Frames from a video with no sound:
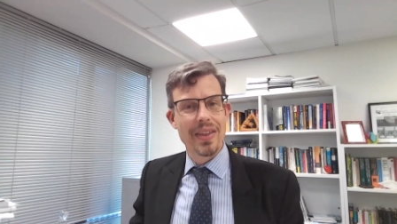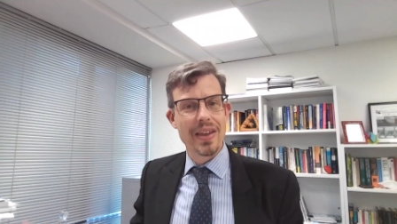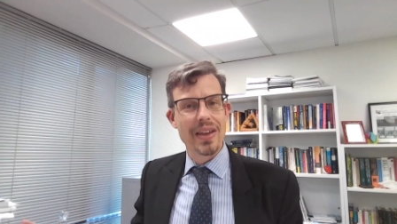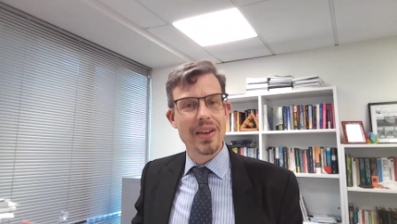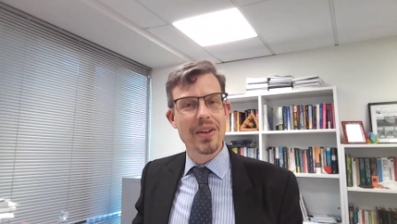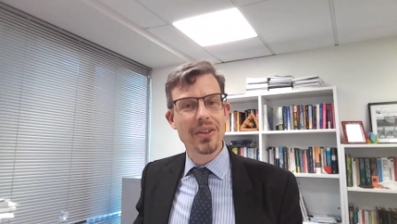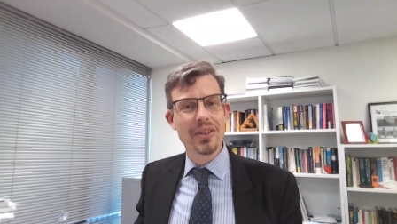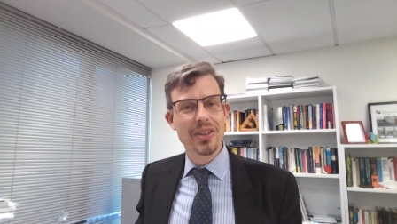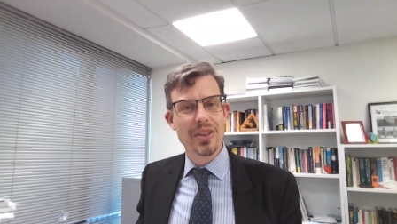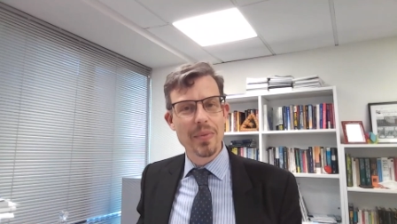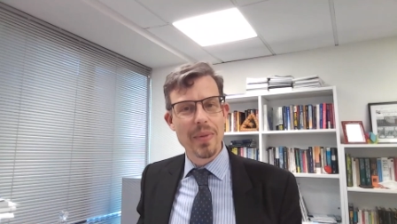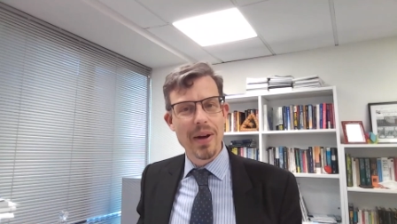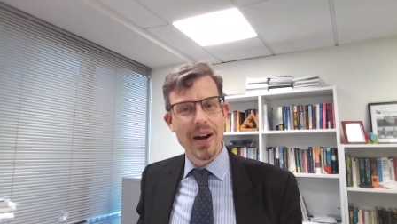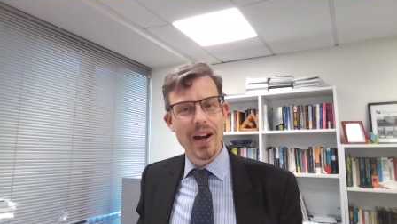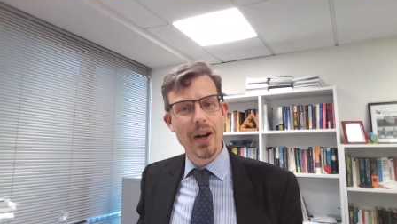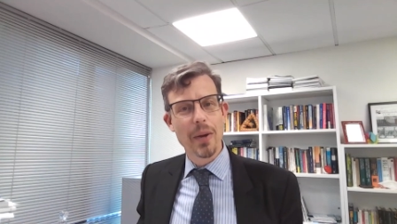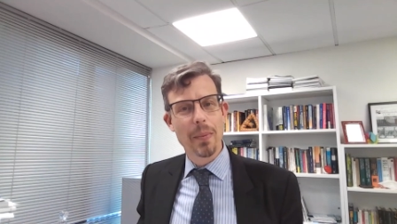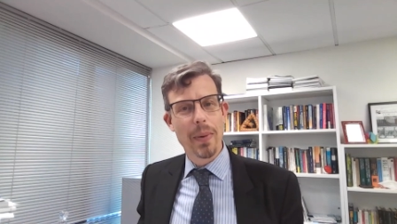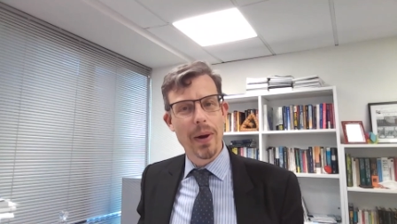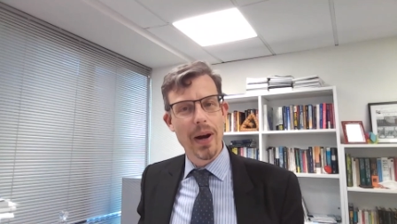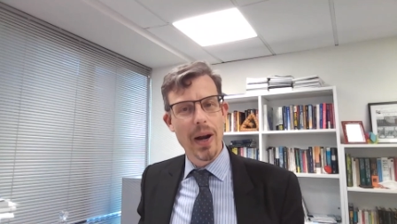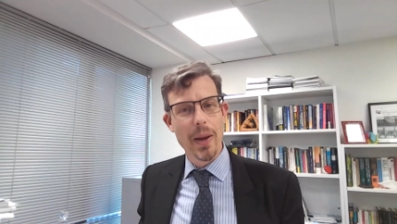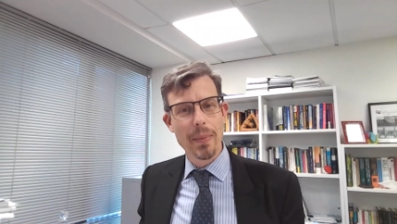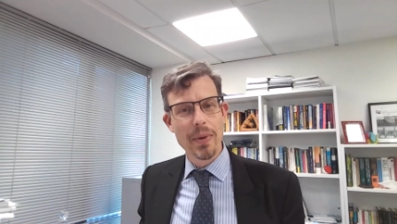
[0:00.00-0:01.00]
They used the
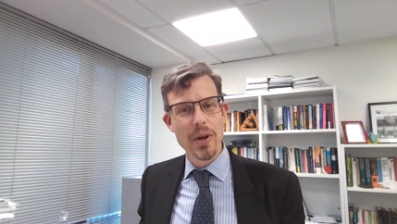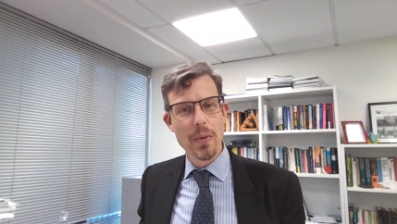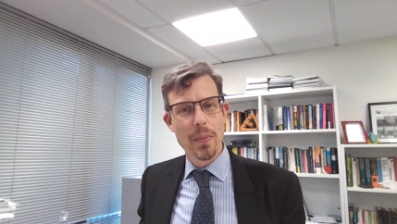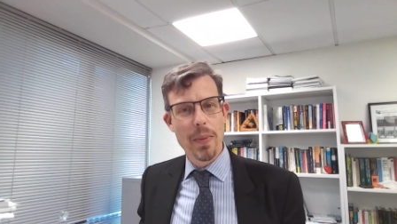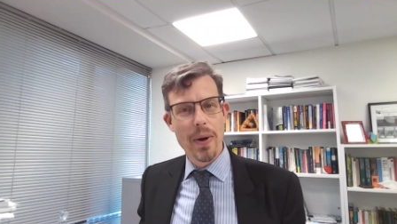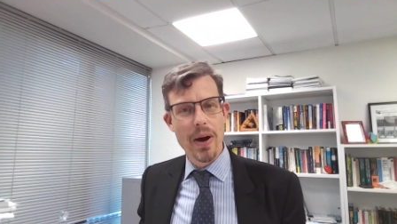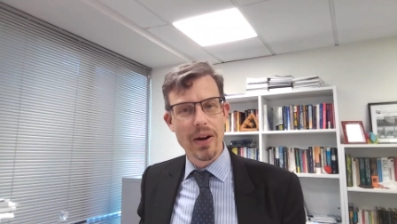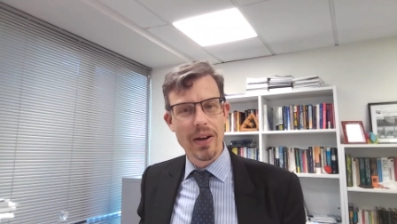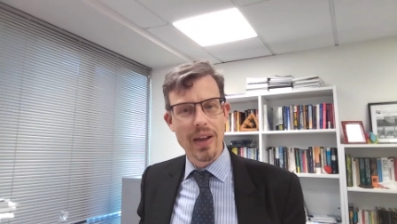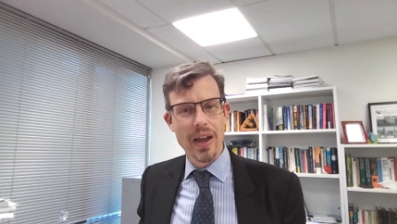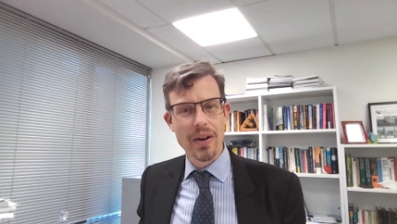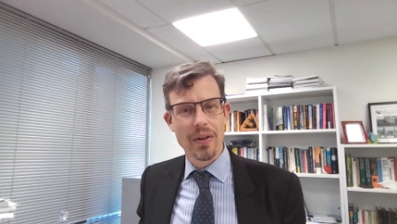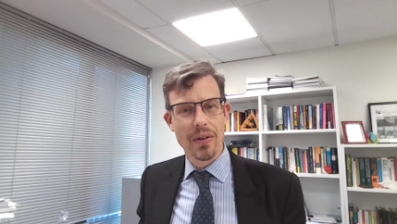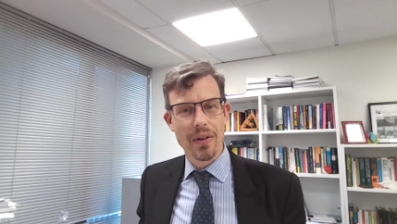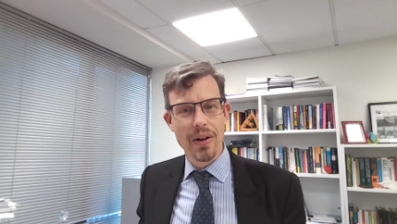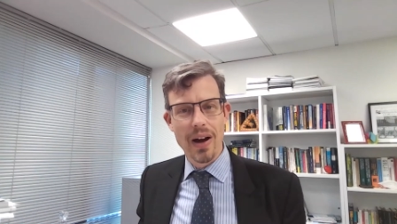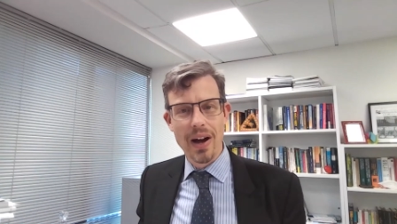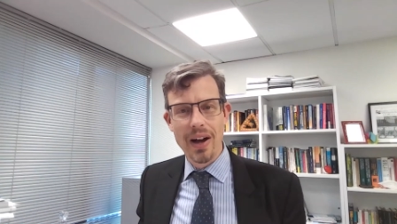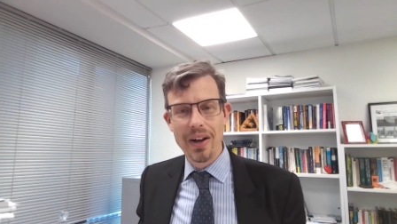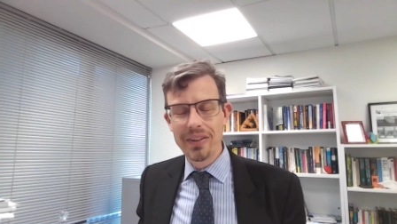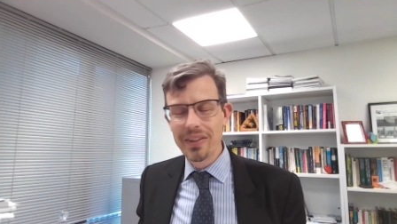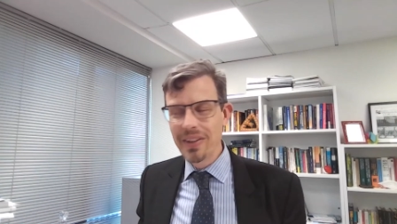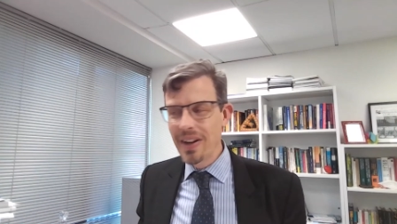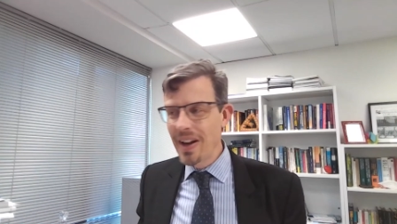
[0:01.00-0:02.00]
money to put up a new parking
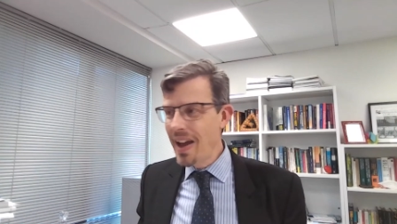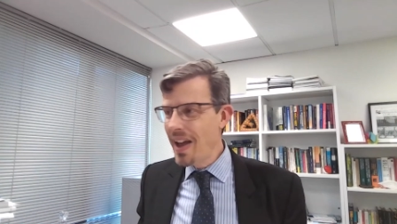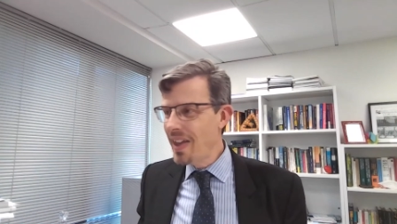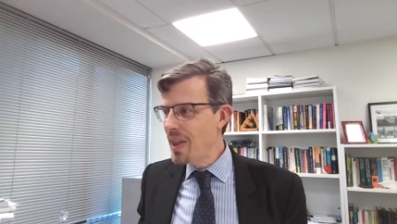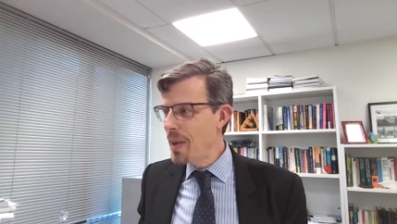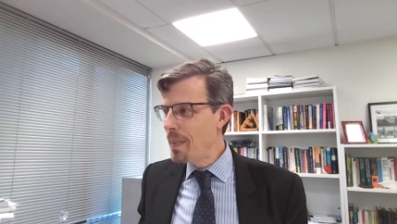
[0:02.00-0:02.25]
garage,